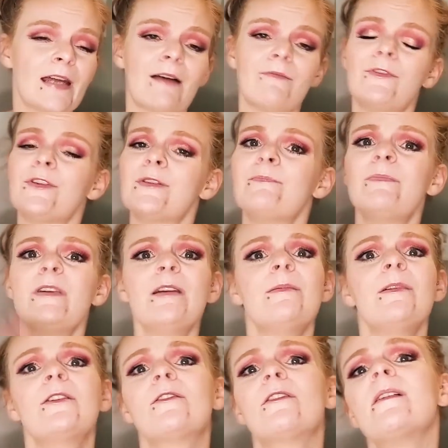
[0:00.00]
I've used
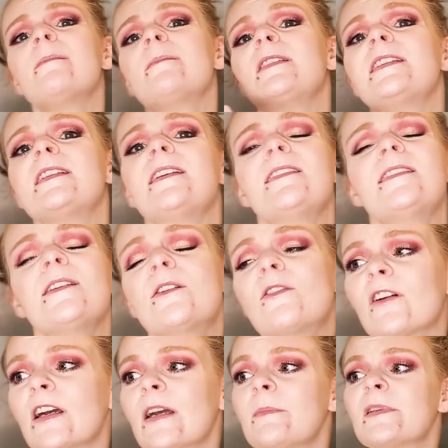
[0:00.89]
BB creams, CC
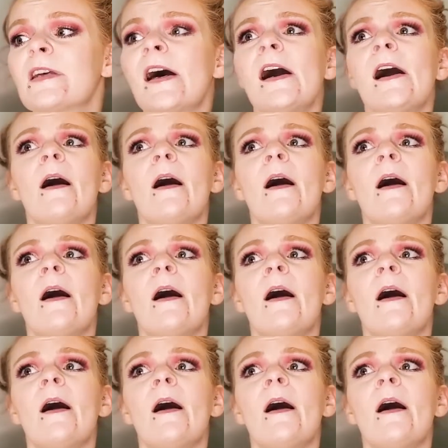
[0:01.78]
creams.